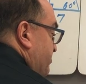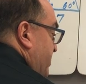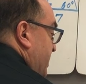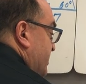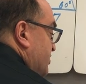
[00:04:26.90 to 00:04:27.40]

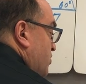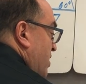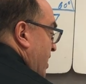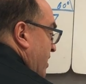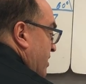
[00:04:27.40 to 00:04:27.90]
b
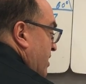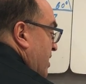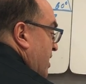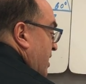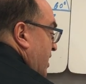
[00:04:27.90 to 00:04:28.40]
squared
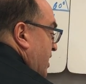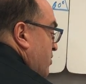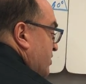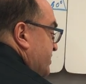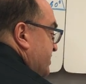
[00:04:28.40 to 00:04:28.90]

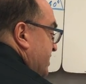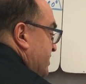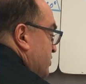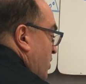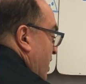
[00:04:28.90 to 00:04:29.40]
equals c
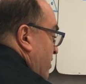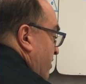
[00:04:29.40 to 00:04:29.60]
squared,